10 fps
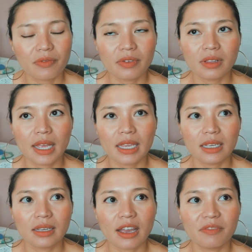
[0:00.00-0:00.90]
I feel
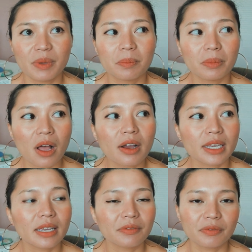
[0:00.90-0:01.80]
like I've been
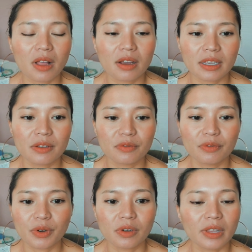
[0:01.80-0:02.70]
blogging and vlogging
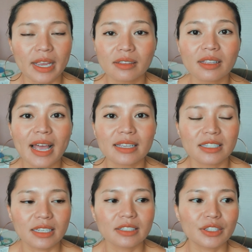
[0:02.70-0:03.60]
for like the
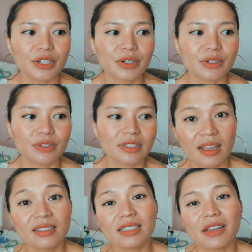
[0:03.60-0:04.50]
last six years,
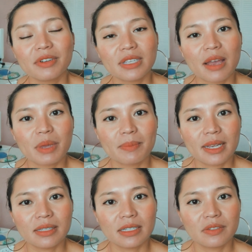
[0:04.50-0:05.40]
and every time I
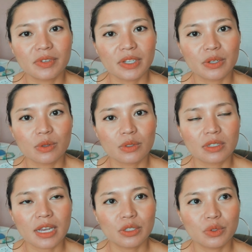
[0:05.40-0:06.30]
make these
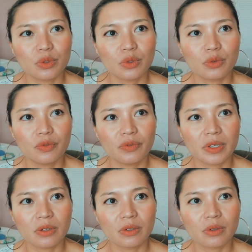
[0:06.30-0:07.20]
videos I do
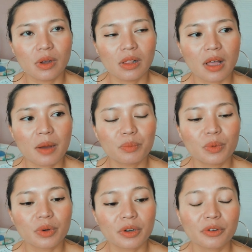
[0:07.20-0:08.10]
feel a lot
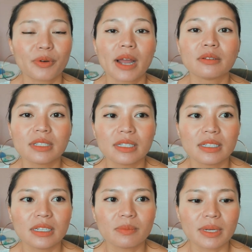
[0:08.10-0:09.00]
more
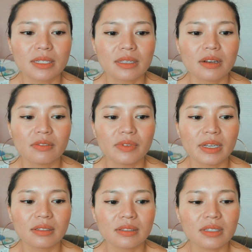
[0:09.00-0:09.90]
grounded in myself
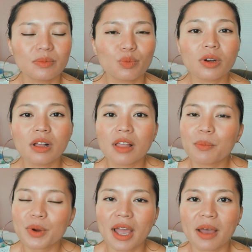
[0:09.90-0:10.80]
and just more a
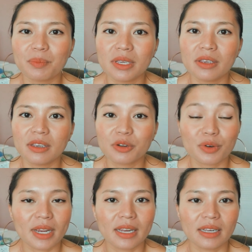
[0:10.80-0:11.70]
lot more happy
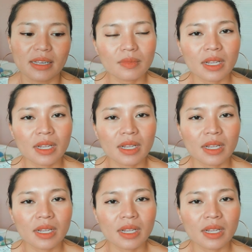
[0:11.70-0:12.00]
creating.